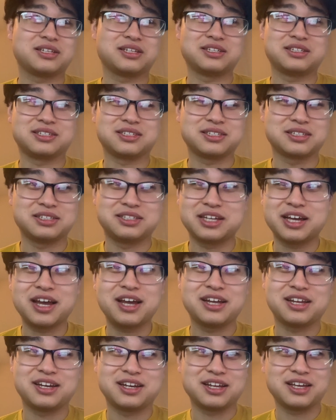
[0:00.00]
is
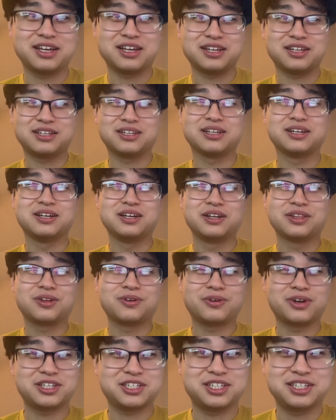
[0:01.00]
dead, and
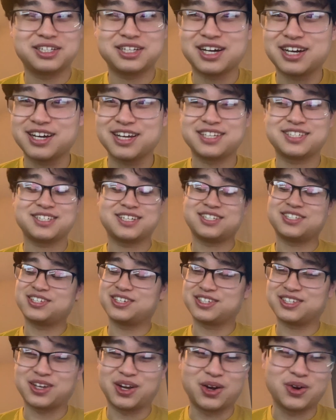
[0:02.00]
the way she dies is
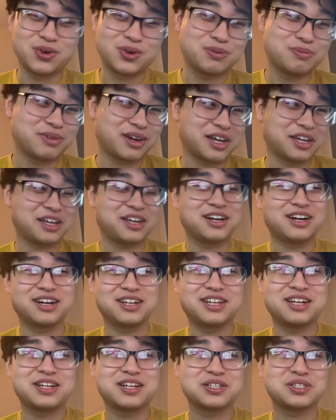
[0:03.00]
just, oh my
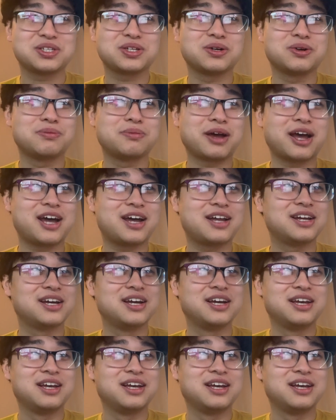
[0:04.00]
god, that is so bad.